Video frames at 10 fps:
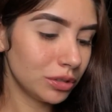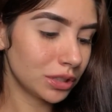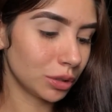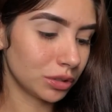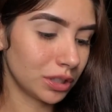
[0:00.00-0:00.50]

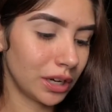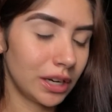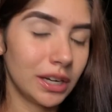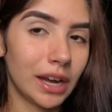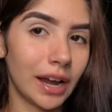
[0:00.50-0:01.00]
So
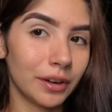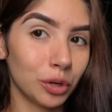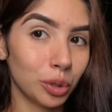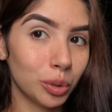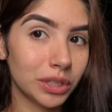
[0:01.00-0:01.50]
today, I
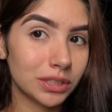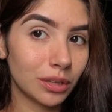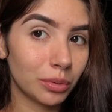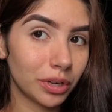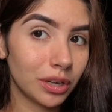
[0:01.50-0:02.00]
know it's
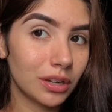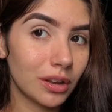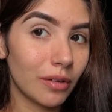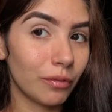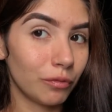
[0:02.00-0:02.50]
already
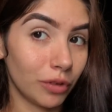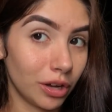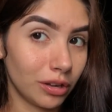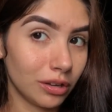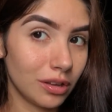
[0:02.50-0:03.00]

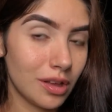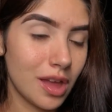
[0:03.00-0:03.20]
fall,